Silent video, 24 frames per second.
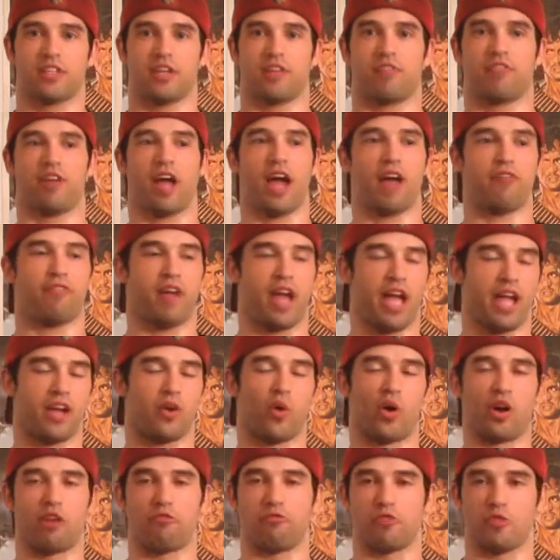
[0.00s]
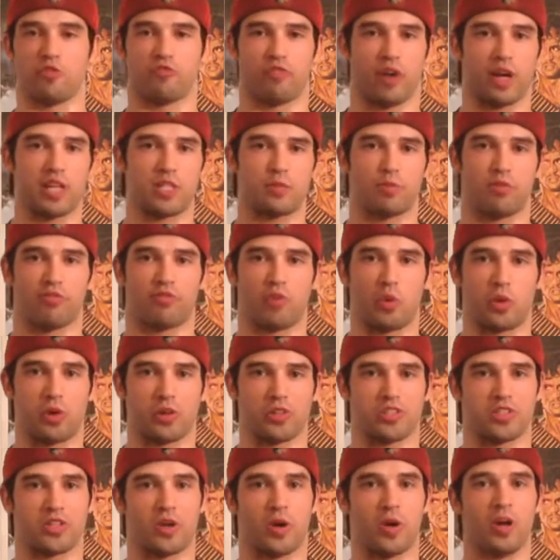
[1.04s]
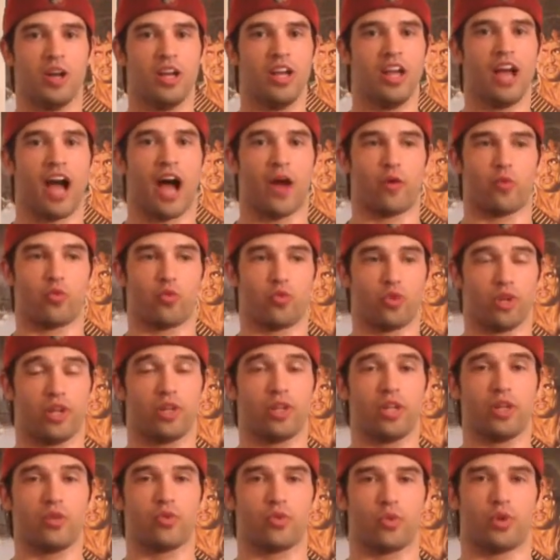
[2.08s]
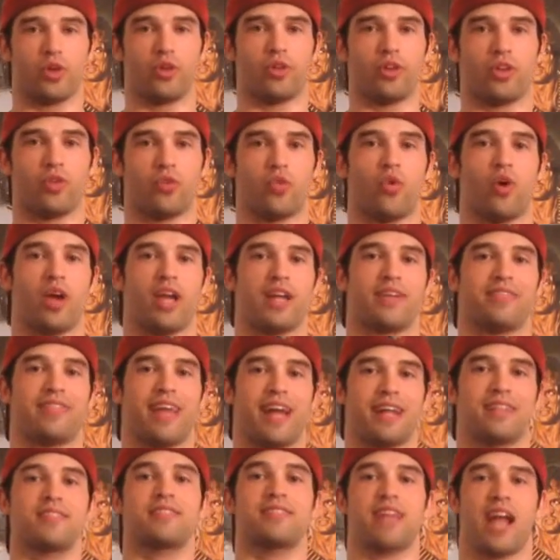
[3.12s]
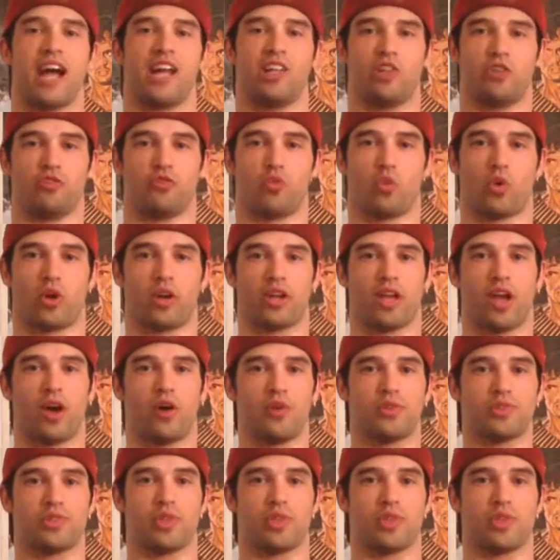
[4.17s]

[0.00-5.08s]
I've had quite a few fights before, so I really, really like that style of workout.